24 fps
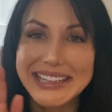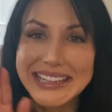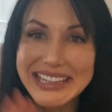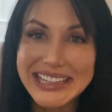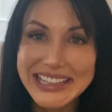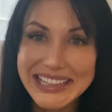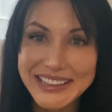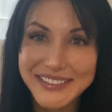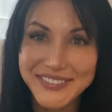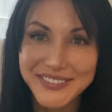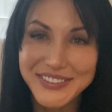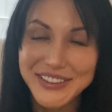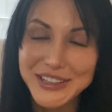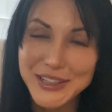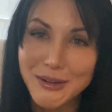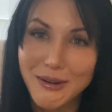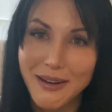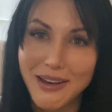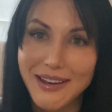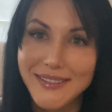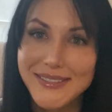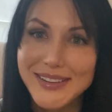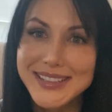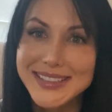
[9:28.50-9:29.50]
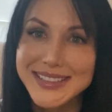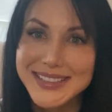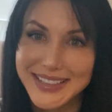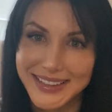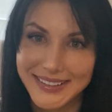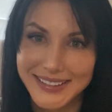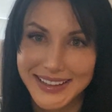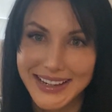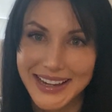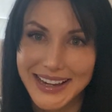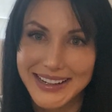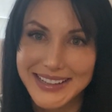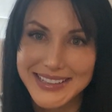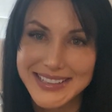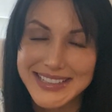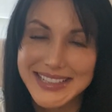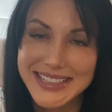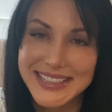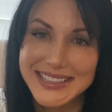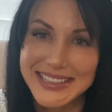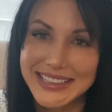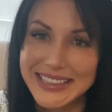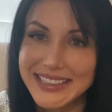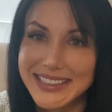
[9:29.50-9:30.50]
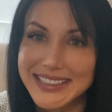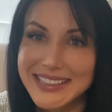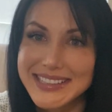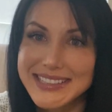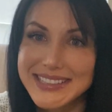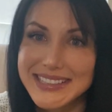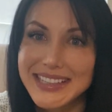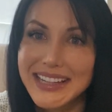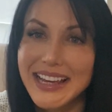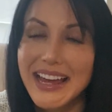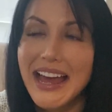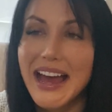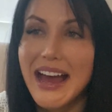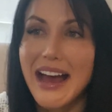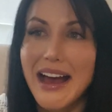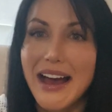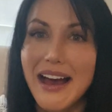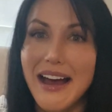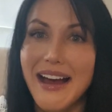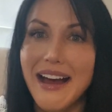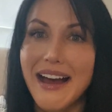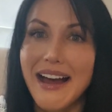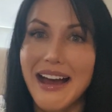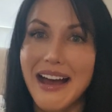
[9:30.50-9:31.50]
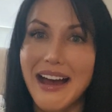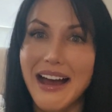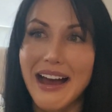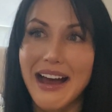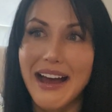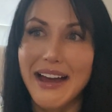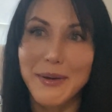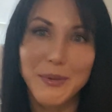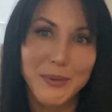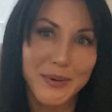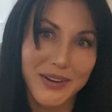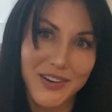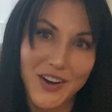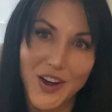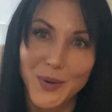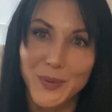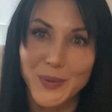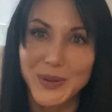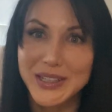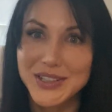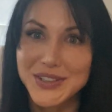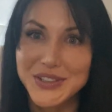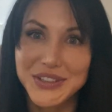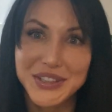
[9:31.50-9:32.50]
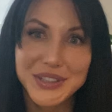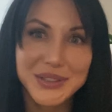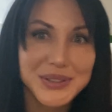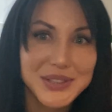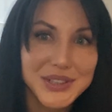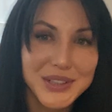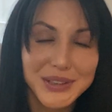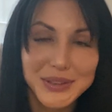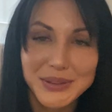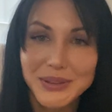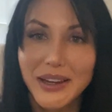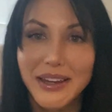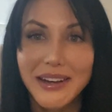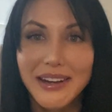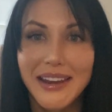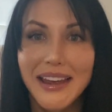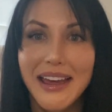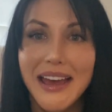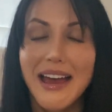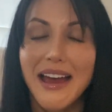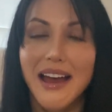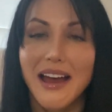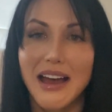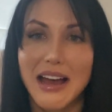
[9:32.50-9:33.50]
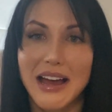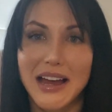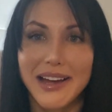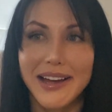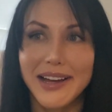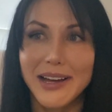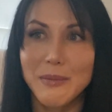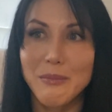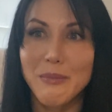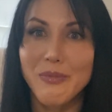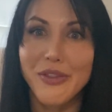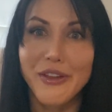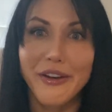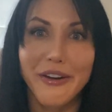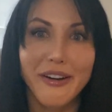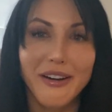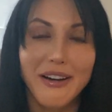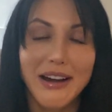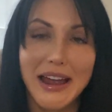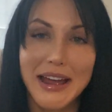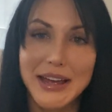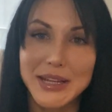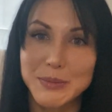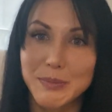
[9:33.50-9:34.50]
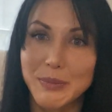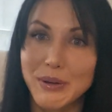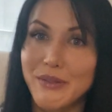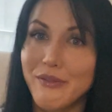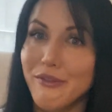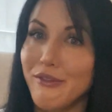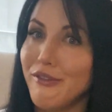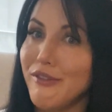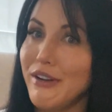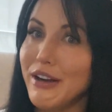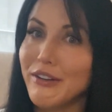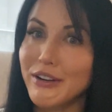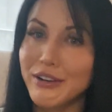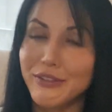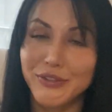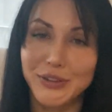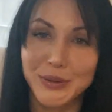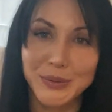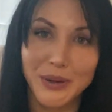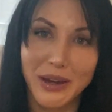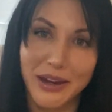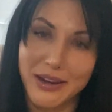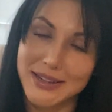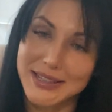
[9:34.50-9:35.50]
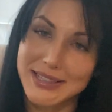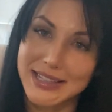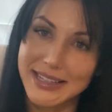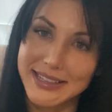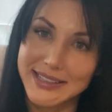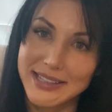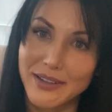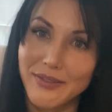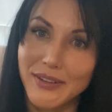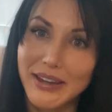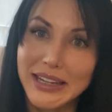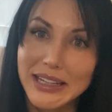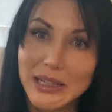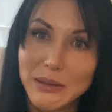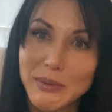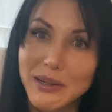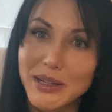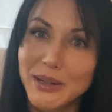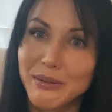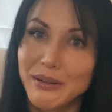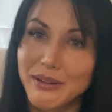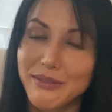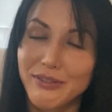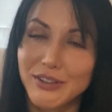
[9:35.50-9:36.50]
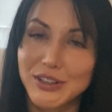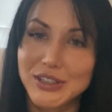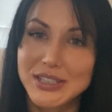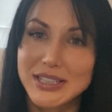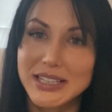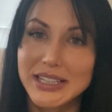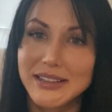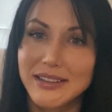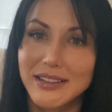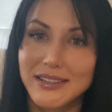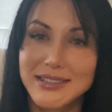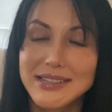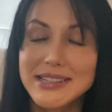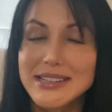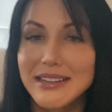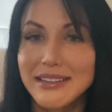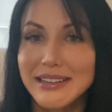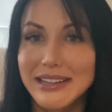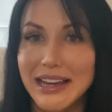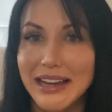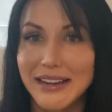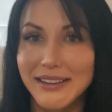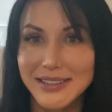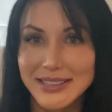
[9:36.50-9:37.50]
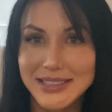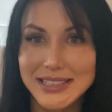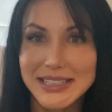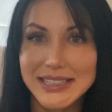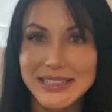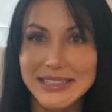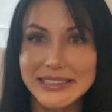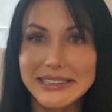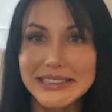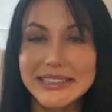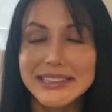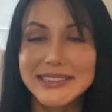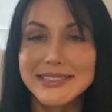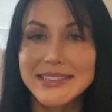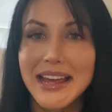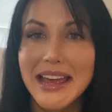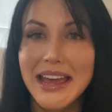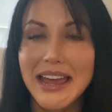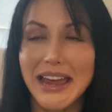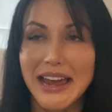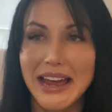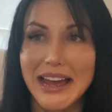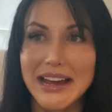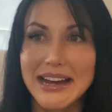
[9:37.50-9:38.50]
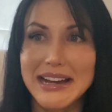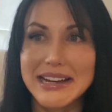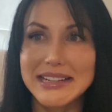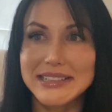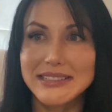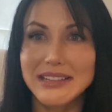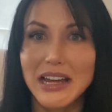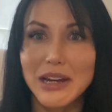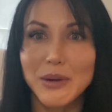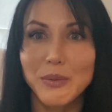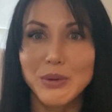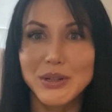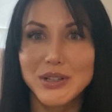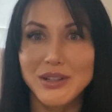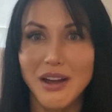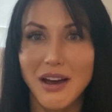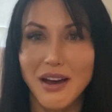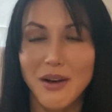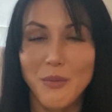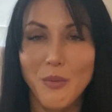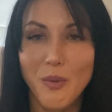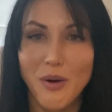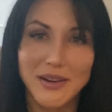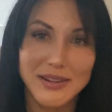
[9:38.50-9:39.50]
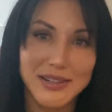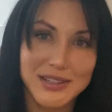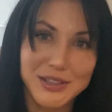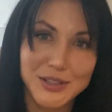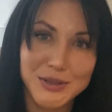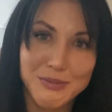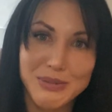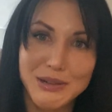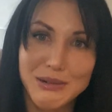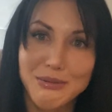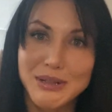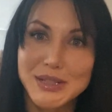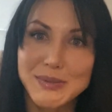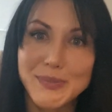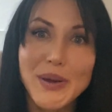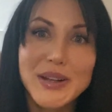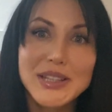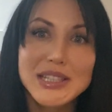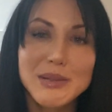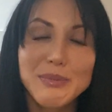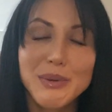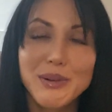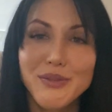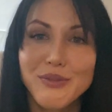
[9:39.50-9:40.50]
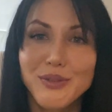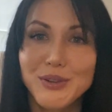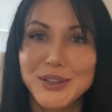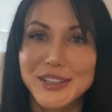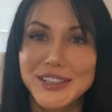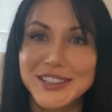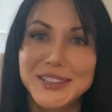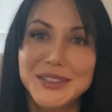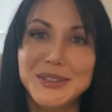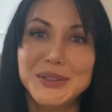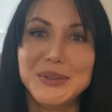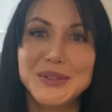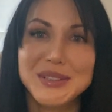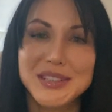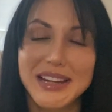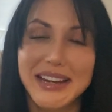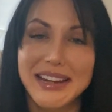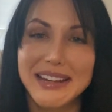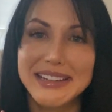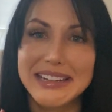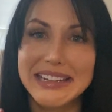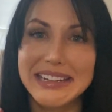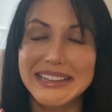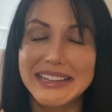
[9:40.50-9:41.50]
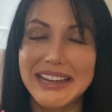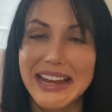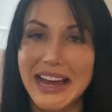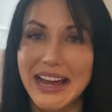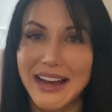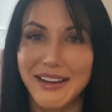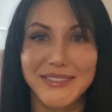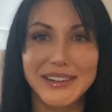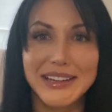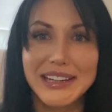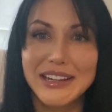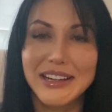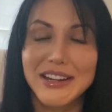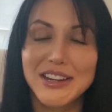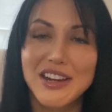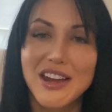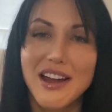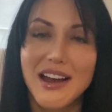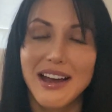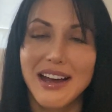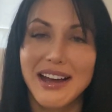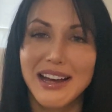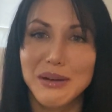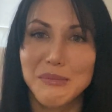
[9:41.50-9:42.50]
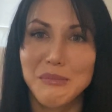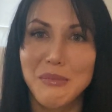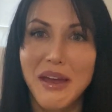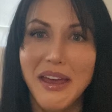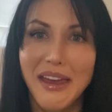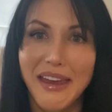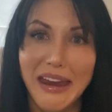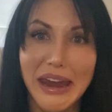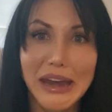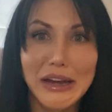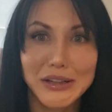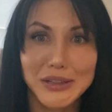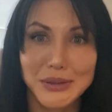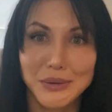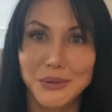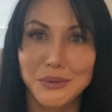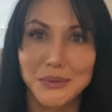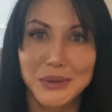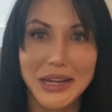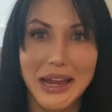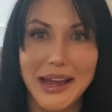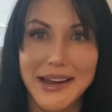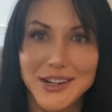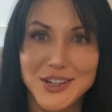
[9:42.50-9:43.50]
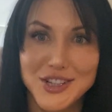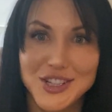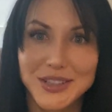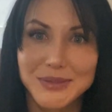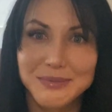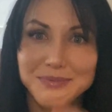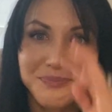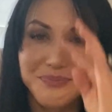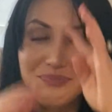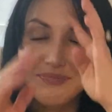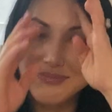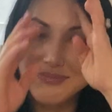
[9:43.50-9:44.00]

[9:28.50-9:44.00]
If you have celiac disease, I would not reintroduce gluten. There has been very few cases of anybody reversing their celiac disease, and I would not want to be responsible for you in having a gluten reaction.